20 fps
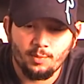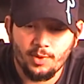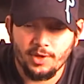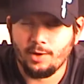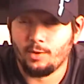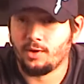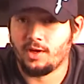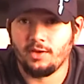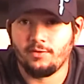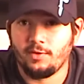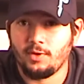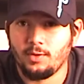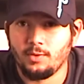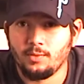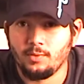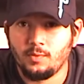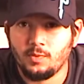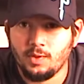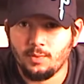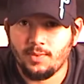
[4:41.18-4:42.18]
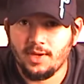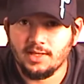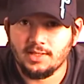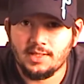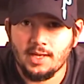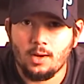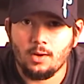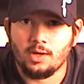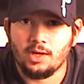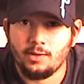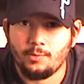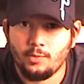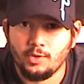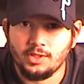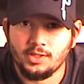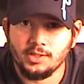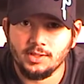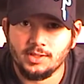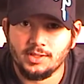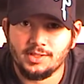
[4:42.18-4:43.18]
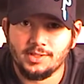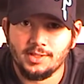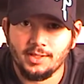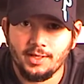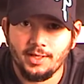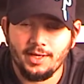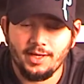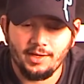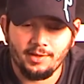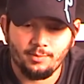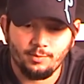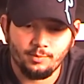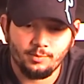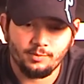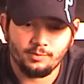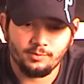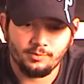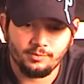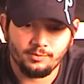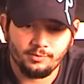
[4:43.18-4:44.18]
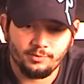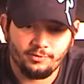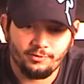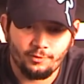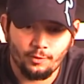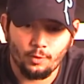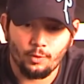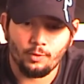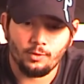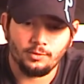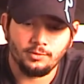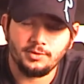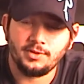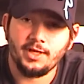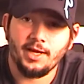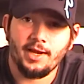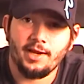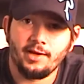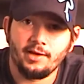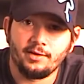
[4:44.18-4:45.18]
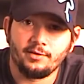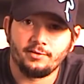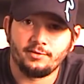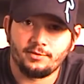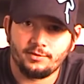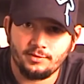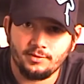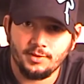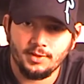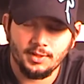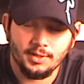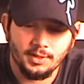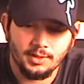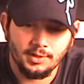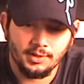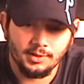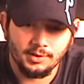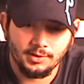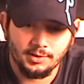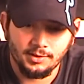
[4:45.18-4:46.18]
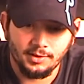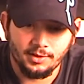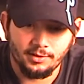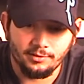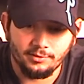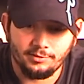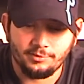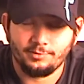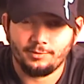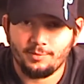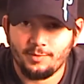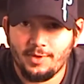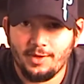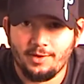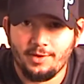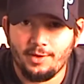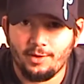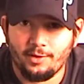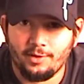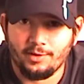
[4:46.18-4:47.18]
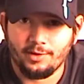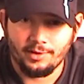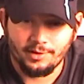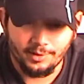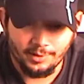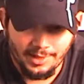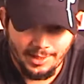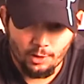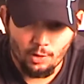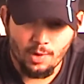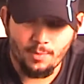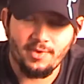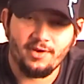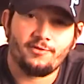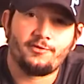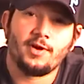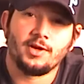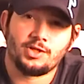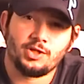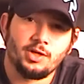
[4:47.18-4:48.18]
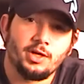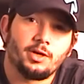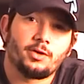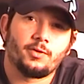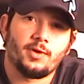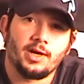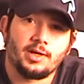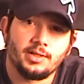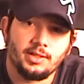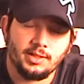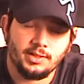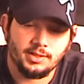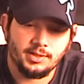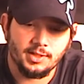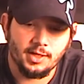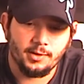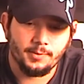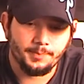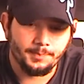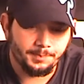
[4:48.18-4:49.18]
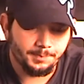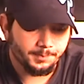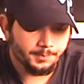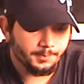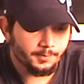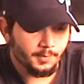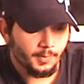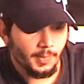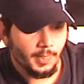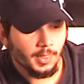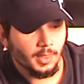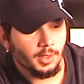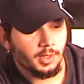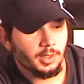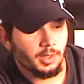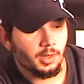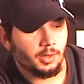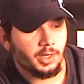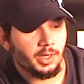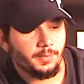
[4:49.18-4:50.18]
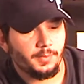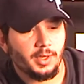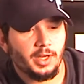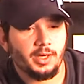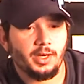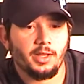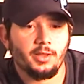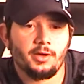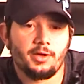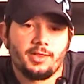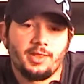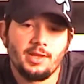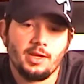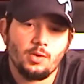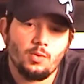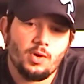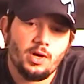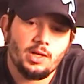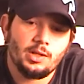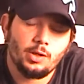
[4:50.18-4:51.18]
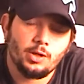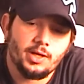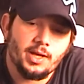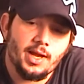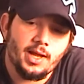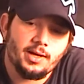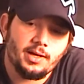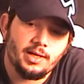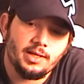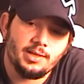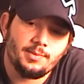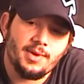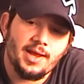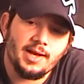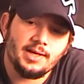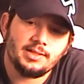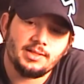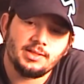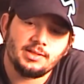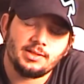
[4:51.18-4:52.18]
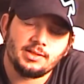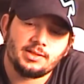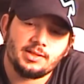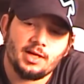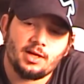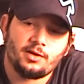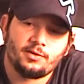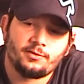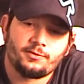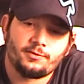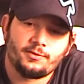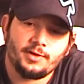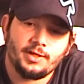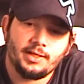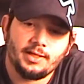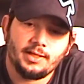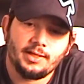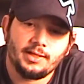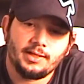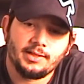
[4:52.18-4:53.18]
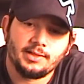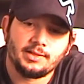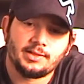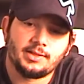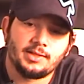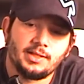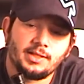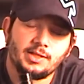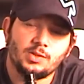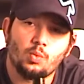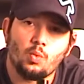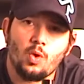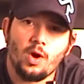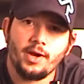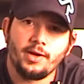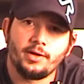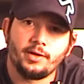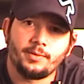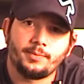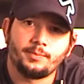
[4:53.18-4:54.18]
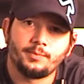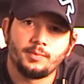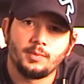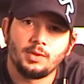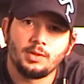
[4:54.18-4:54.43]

but it will give you the best outcome, which is a full day of your equipment functioning correctly. So, okay. Another thing you want to look at in the magazines itself is this winder.